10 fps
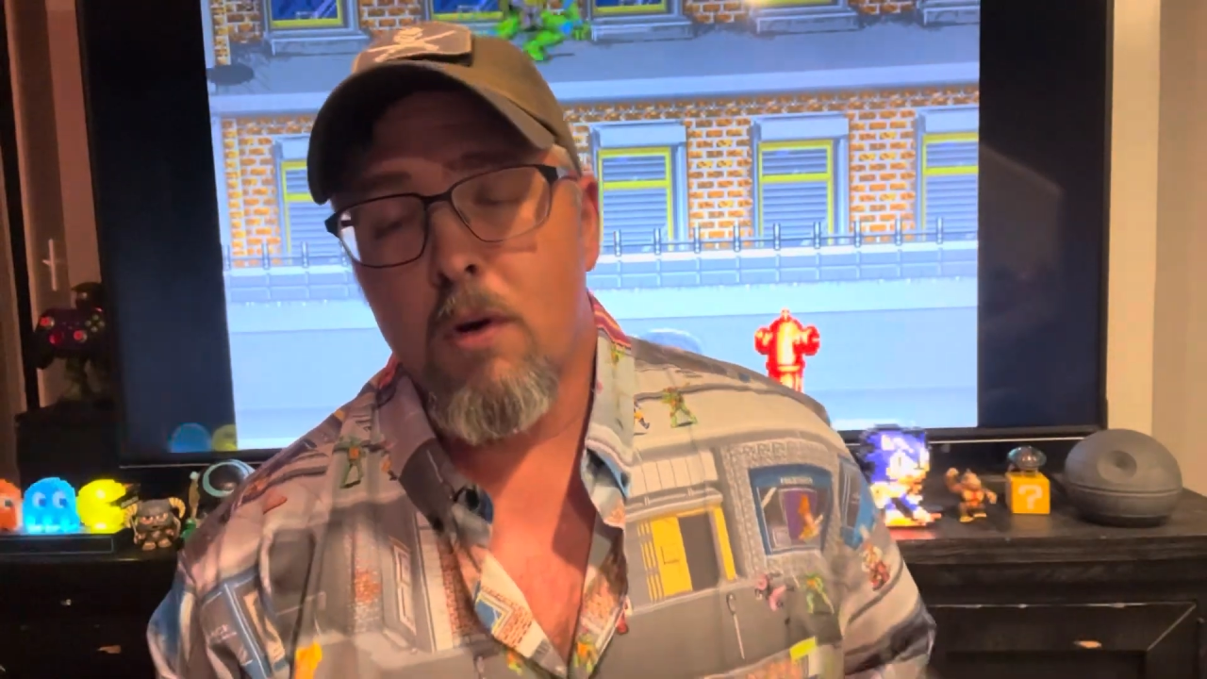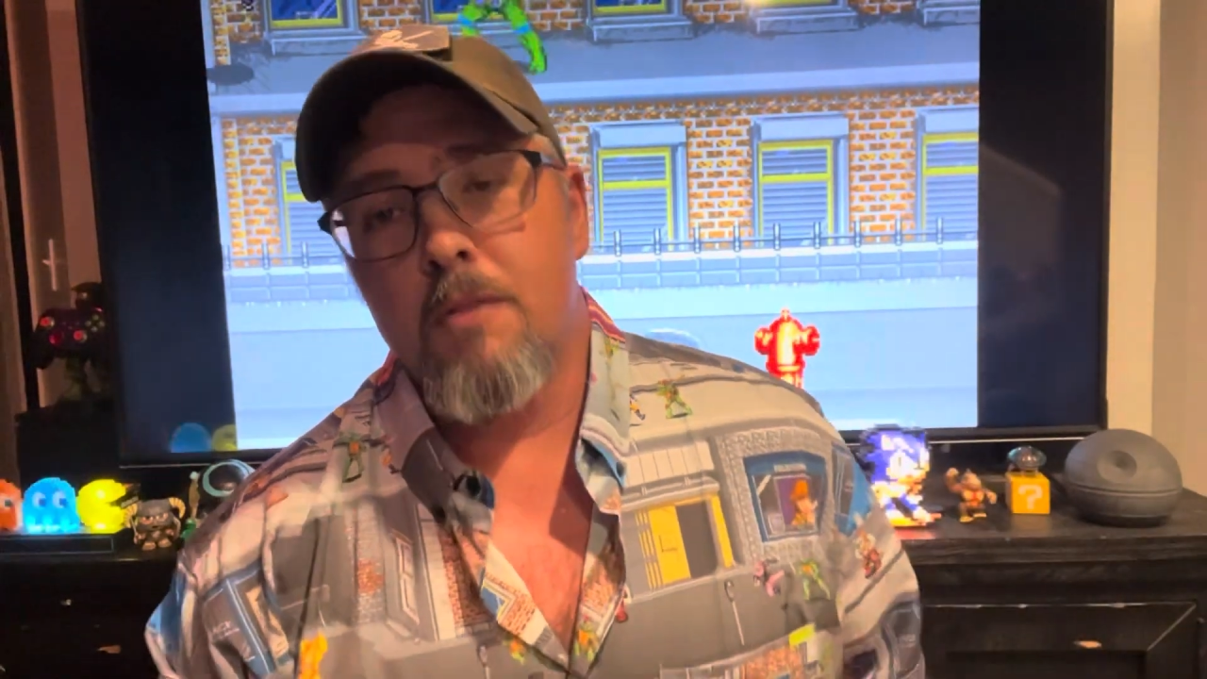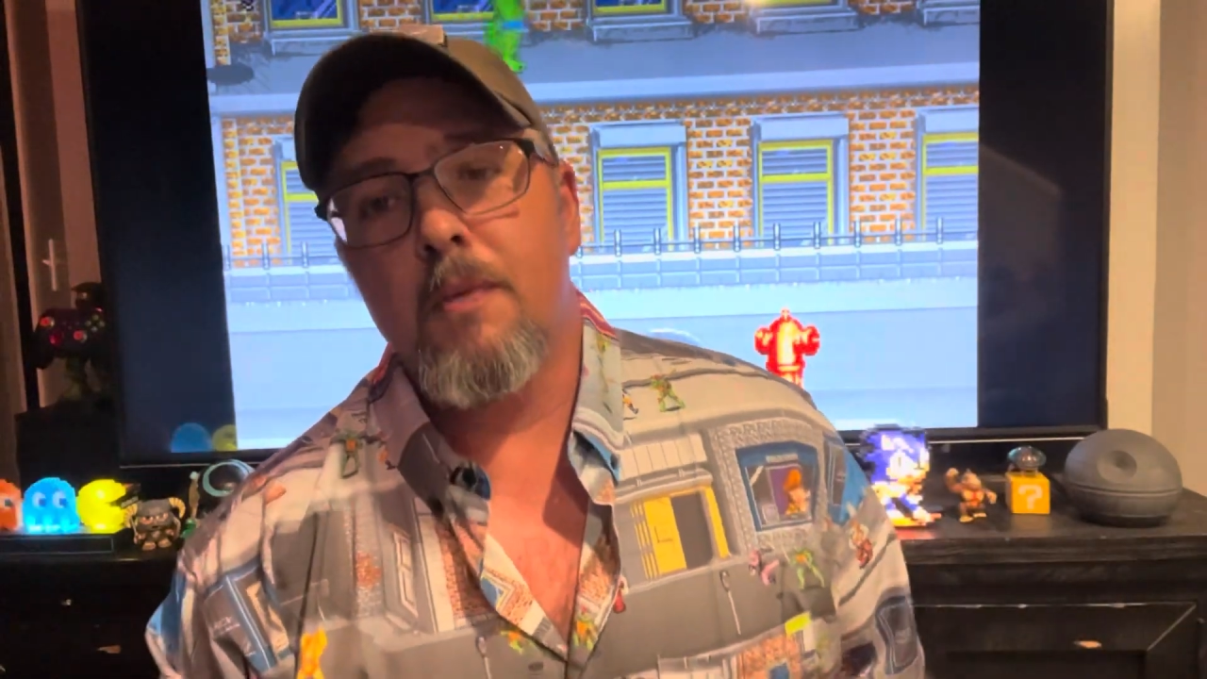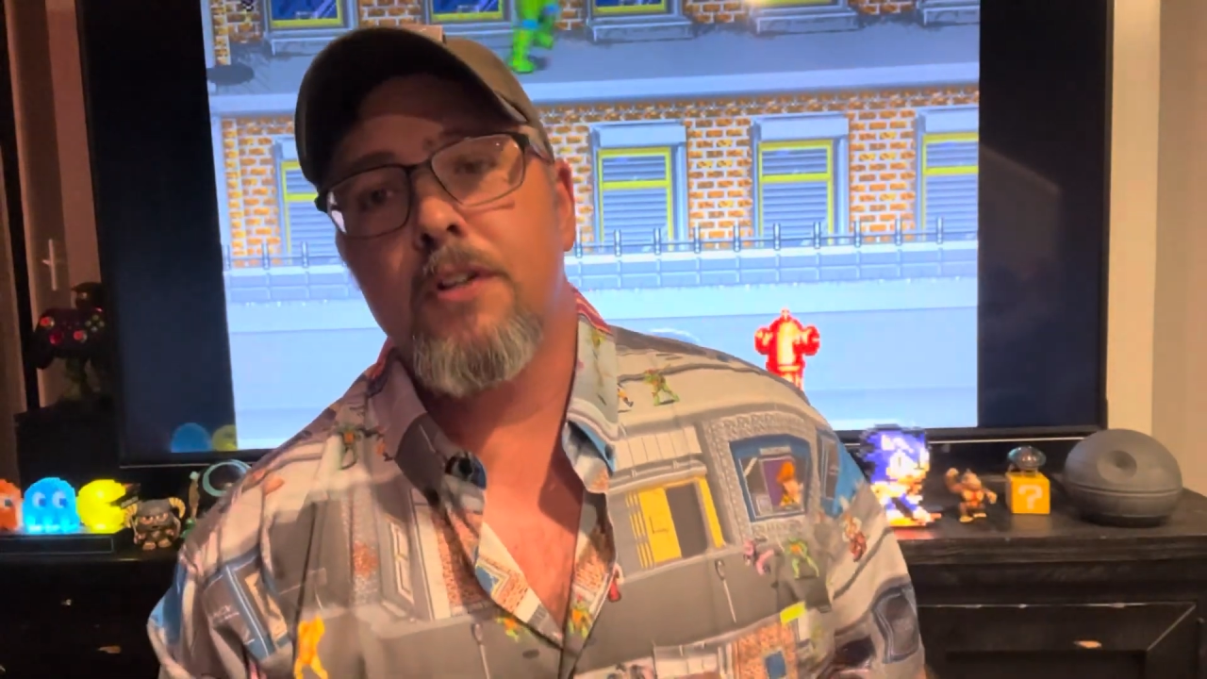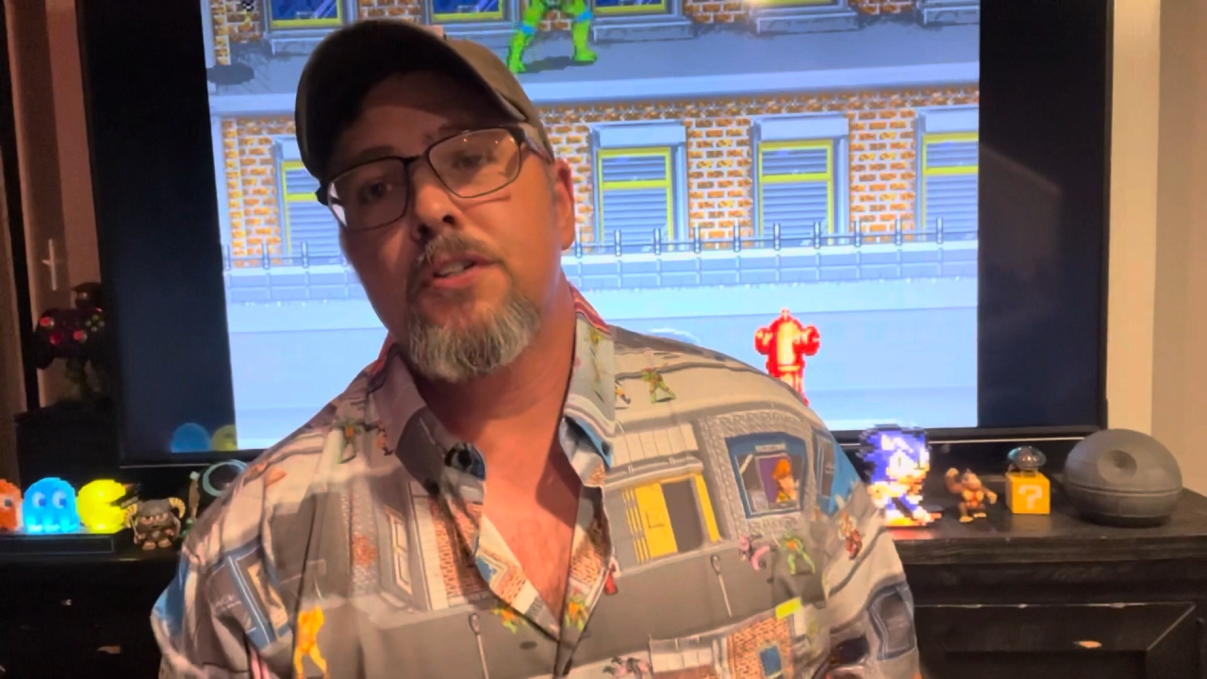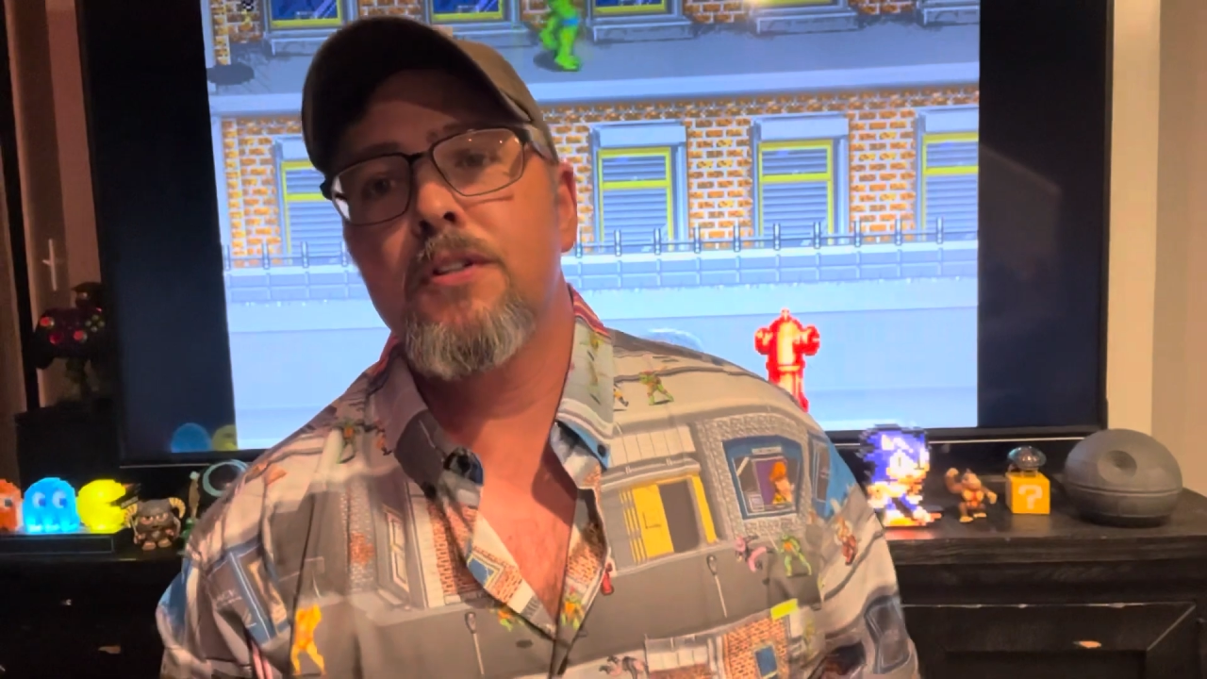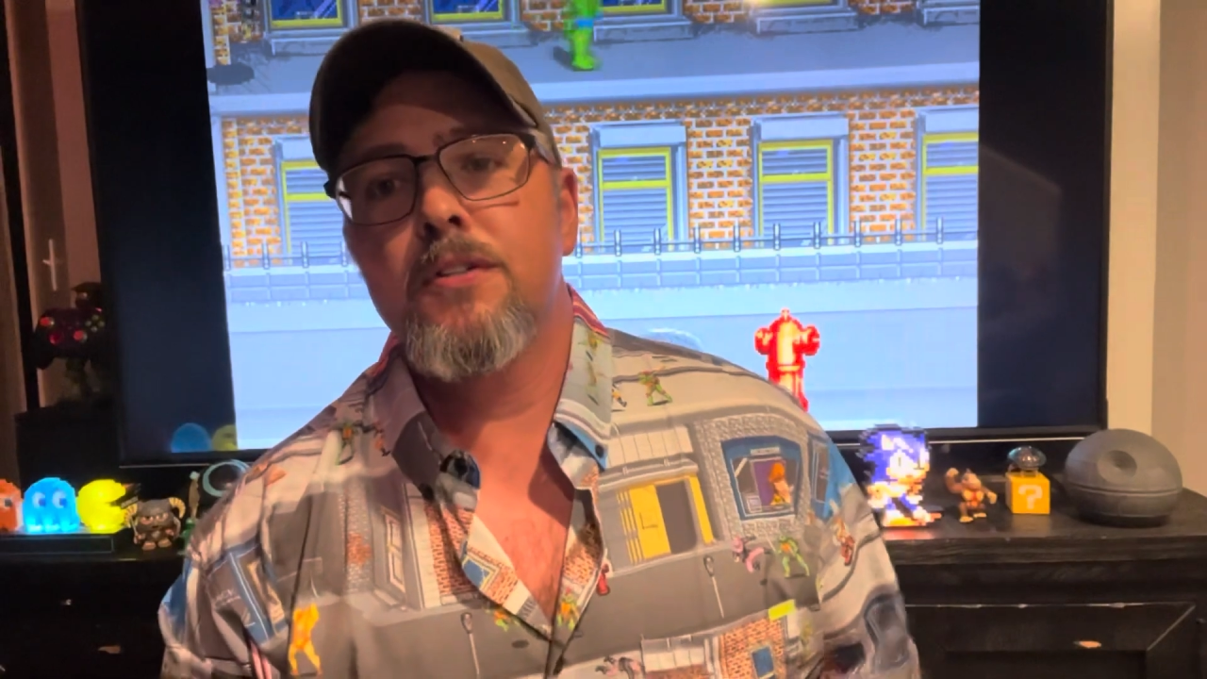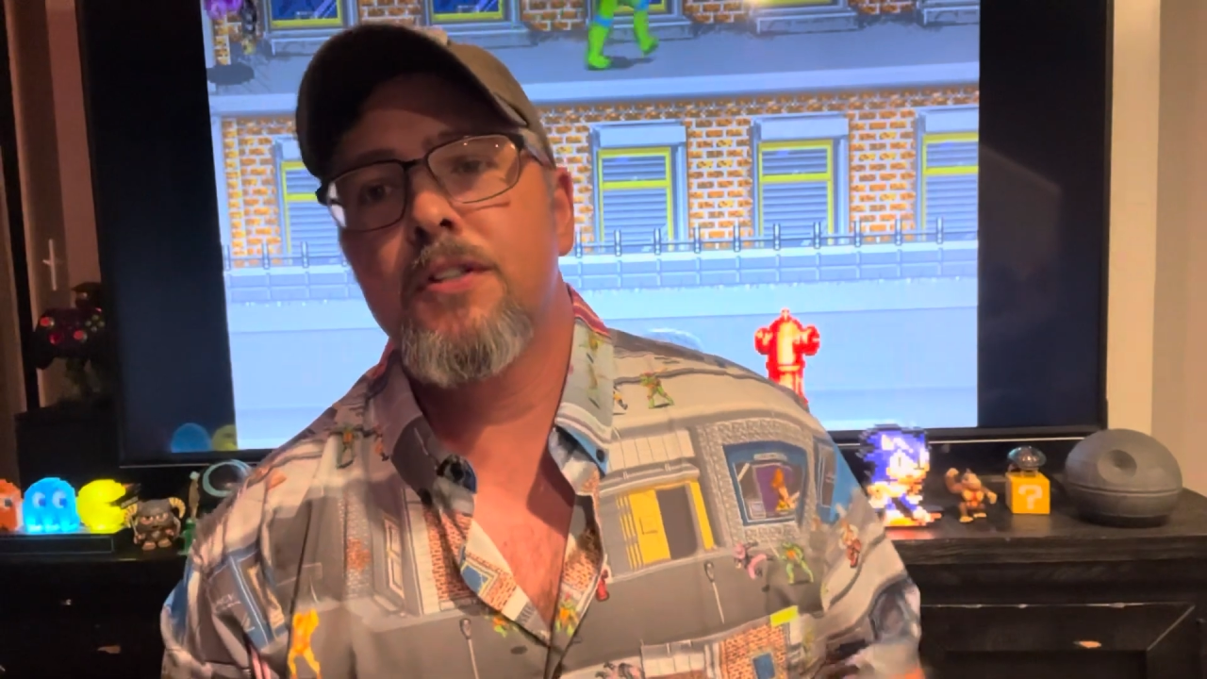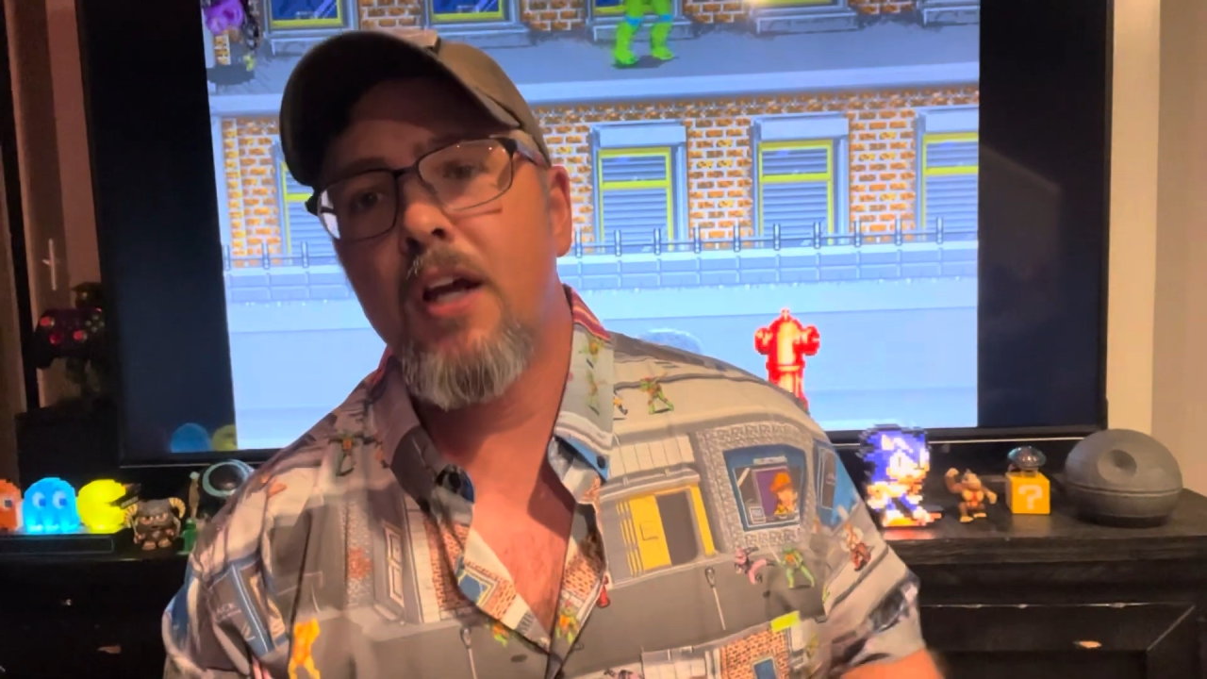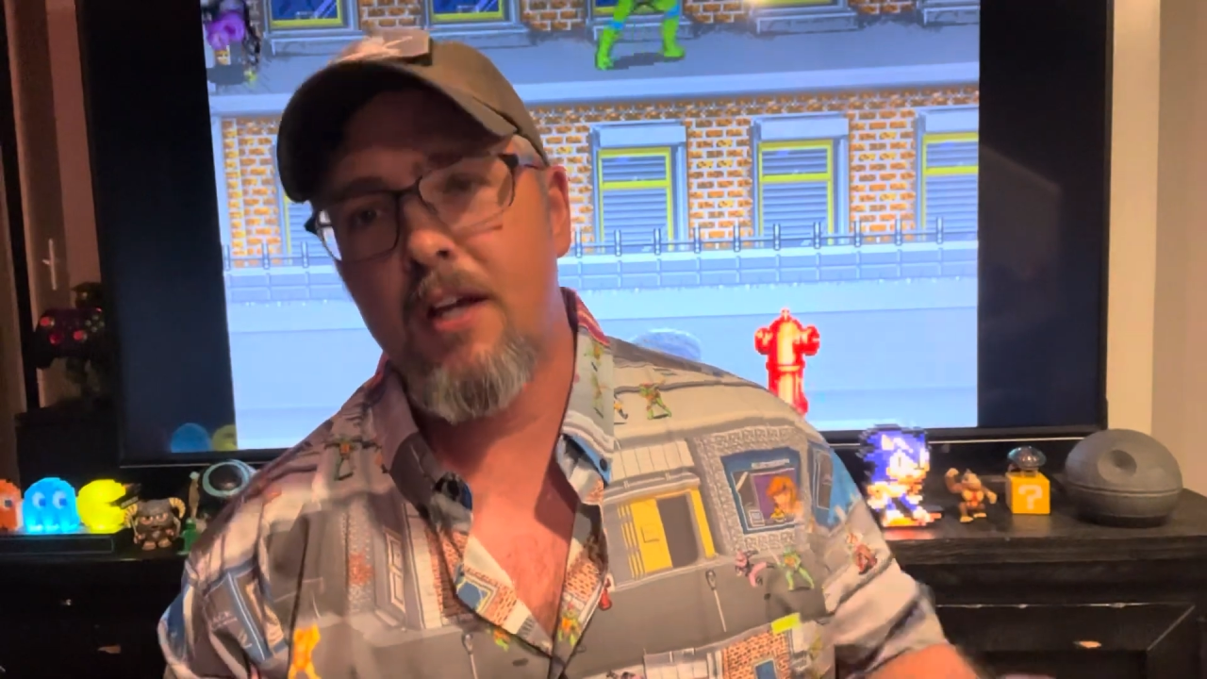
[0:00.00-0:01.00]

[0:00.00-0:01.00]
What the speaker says: munchers,